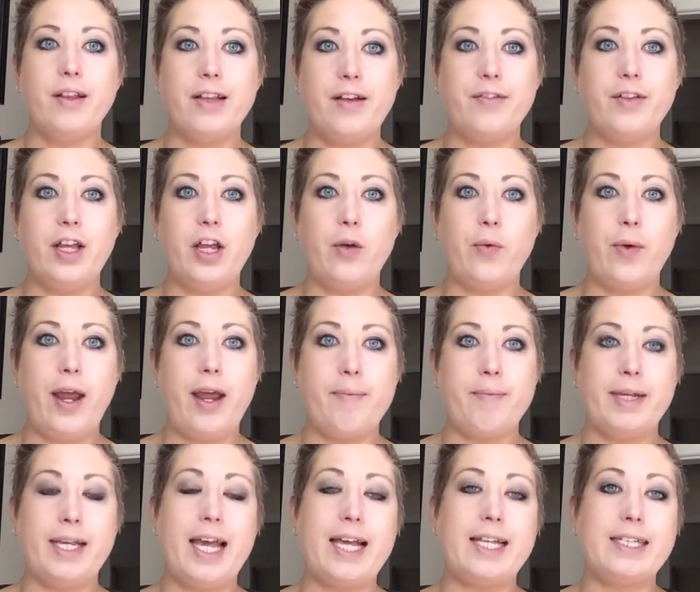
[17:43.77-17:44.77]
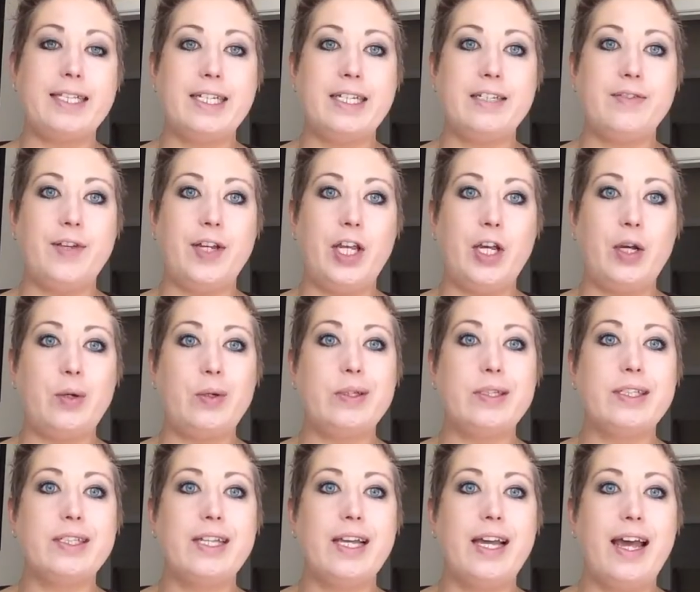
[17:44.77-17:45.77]
lovely Array McKenzie's
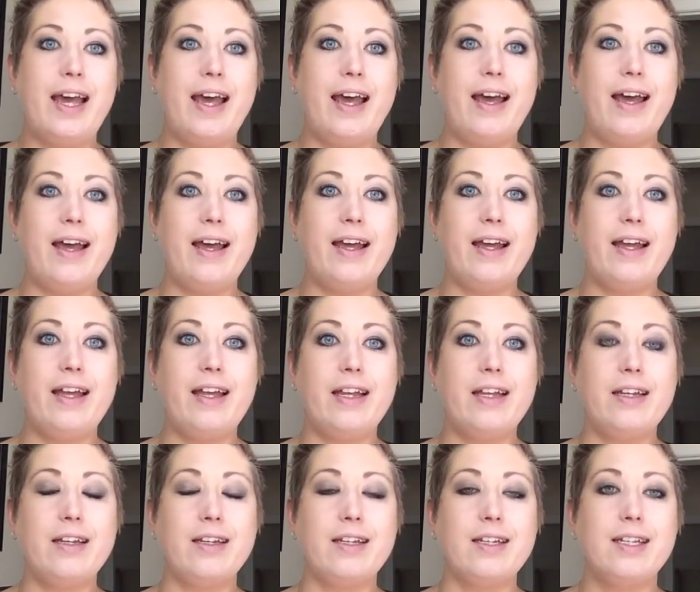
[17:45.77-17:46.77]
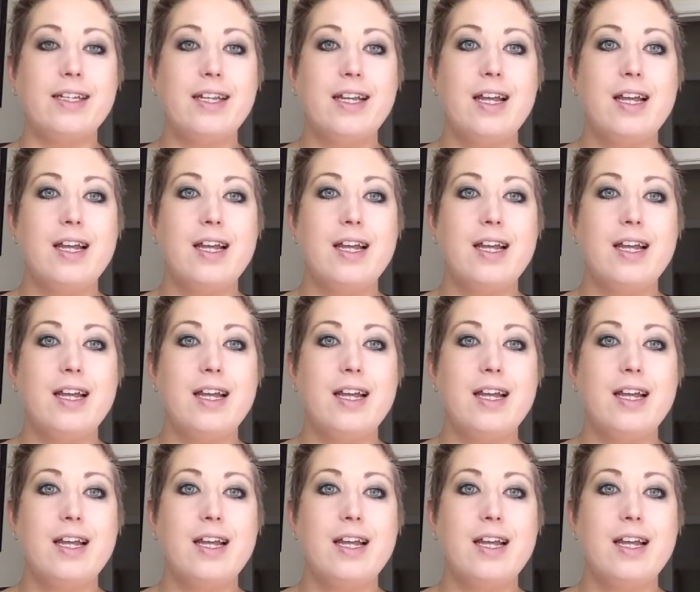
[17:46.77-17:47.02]
videos, and